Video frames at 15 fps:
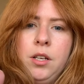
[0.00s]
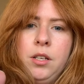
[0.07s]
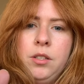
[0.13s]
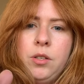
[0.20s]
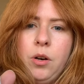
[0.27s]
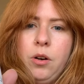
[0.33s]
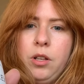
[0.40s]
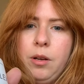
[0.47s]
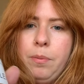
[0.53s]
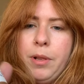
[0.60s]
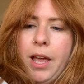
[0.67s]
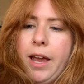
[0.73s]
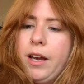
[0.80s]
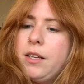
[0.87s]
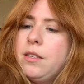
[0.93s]
It's
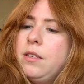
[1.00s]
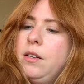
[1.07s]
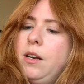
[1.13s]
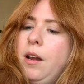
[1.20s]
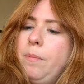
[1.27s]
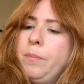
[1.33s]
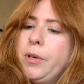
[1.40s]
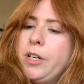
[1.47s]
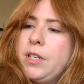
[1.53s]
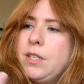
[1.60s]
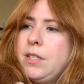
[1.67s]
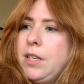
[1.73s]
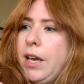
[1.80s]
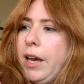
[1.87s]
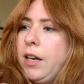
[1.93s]
Olaplex number
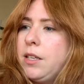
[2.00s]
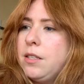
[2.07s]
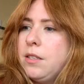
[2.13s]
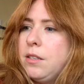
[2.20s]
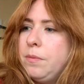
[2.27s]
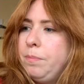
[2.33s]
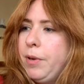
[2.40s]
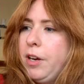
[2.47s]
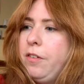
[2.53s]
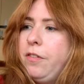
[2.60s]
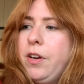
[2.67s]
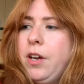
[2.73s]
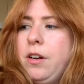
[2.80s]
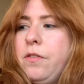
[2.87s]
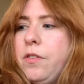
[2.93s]
6. Big
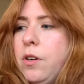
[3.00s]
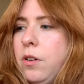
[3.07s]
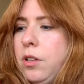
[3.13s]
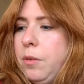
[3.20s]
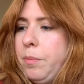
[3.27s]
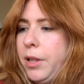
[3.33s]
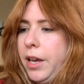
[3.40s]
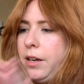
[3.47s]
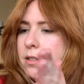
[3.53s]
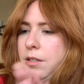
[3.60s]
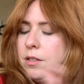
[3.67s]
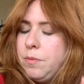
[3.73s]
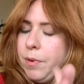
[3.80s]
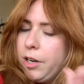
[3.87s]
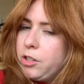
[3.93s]
fan of Olaplex,
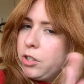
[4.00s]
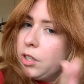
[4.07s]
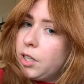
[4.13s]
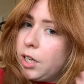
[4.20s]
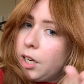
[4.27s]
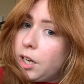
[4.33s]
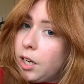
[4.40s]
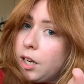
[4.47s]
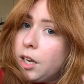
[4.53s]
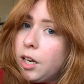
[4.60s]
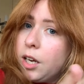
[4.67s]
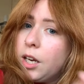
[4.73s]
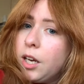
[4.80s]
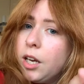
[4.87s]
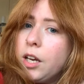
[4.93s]

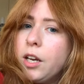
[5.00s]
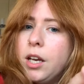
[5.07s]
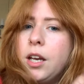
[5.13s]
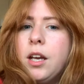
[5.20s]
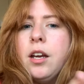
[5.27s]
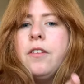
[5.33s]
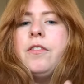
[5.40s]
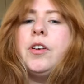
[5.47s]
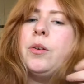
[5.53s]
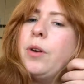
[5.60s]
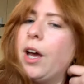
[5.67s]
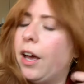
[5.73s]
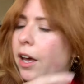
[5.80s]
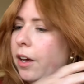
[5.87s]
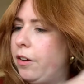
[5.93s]
especially if you
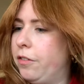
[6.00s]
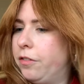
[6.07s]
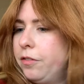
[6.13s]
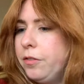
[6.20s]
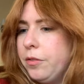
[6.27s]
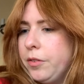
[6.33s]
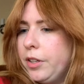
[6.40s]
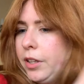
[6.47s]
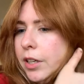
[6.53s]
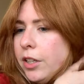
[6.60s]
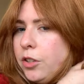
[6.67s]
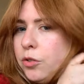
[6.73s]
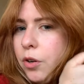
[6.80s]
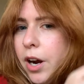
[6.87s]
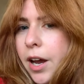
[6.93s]
have really
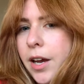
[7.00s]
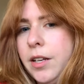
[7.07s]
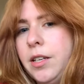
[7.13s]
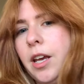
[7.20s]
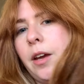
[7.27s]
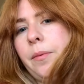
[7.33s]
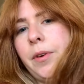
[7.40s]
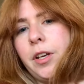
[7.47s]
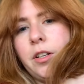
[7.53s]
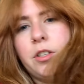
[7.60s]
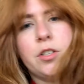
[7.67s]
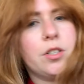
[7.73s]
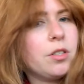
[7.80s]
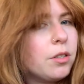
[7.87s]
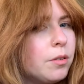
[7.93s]
dry,
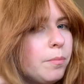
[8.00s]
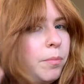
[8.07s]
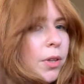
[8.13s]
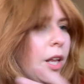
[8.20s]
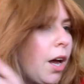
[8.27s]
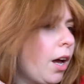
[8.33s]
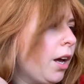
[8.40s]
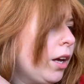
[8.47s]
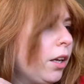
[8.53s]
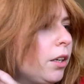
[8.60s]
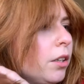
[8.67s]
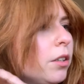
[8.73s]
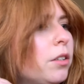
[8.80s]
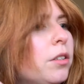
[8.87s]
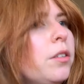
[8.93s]
damaged,
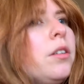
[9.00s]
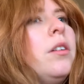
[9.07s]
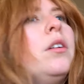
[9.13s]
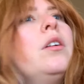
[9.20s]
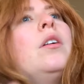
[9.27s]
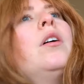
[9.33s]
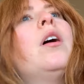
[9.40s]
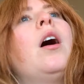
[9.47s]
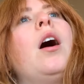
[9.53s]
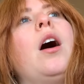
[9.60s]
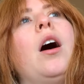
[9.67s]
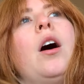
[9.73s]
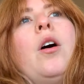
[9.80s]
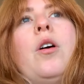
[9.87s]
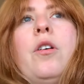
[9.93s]
blonde,
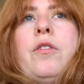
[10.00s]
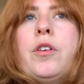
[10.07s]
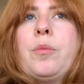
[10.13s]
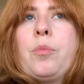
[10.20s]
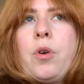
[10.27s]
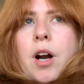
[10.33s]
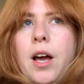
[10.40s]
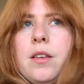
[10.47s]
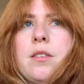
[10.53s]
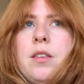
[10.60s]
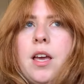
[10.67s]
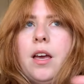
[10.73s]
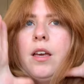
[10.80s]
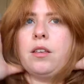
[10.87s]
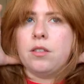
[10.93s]

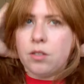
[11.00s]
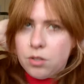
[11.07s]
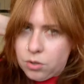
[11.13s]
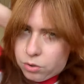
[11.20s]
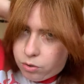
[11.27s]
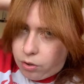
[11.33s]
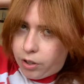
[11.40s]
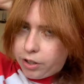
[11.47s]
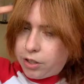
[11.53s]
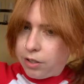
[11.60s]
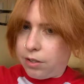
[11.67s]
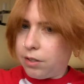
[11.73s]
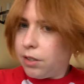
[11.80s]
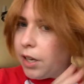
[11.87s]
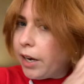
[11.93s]
over-processed, or
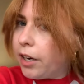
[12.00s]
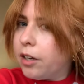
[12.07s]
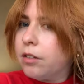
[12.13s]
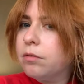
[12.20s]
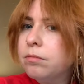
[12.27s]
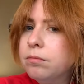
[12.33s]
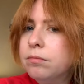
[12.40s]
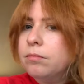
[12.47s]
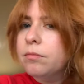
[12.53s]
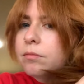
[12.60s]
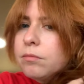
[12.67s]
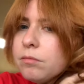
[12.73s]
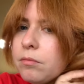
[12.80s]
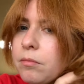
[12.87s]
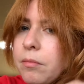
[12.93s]
just like
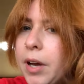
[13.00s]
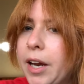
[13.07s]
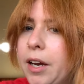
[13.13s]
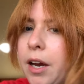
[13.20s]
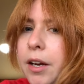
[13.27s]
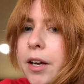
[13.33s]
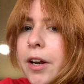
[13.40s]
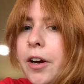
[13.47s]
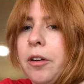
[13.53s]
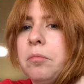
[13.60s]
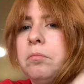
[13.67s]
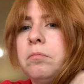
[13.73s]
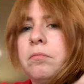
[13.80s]
my kind of hair.